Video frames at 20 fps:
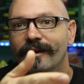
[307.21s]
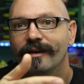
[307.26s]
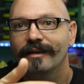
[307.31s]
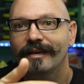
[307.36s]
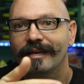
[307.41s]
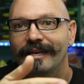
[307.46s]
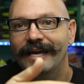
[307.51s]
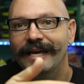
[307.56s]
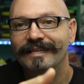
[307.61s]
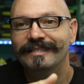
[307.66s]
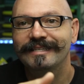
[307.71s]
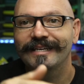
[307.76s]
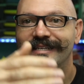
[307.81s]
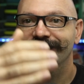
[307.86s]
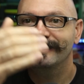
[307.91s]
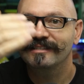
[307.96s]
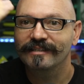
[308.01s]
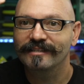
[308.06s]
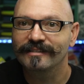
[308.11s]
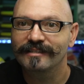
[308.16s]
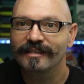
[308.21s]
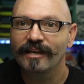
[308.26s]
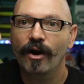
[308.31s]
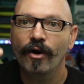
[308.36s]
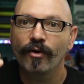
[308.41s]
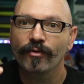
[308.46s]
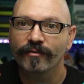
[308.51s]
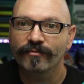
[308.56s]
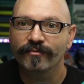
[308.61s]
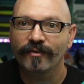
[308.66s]
connect in, it's going to see,
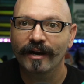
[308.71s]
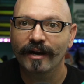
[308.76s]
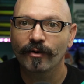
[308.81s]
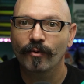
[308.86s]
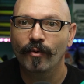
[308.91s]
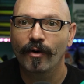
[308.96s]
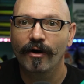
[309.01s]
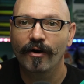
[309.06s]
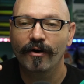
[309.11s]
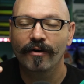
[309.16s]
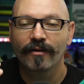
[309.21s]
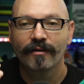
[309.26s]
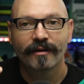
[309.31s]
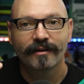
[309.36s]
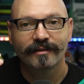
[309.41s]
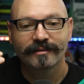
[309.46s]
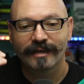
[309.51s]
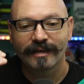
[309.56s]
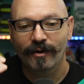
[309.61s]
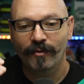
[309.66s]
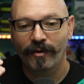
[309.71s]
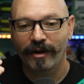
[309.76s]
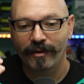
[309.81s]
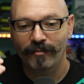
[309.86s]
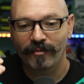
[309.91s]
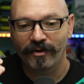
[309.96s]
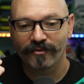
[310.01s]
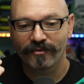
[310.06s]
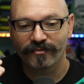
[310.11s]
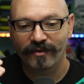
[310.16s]
oh, the
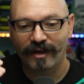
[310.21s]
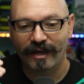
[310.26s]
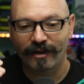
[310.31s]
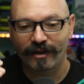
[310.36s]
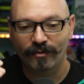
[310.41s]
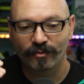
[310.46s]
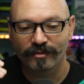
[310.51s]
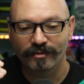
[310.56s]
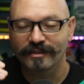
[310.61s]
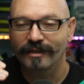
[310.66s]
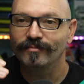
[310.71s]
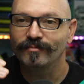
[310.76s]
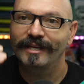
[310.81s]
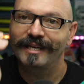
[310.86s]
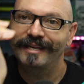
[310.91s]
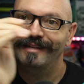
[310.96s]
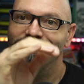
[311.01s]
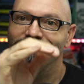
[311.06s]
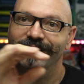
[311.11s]
firewall.yml file was updated.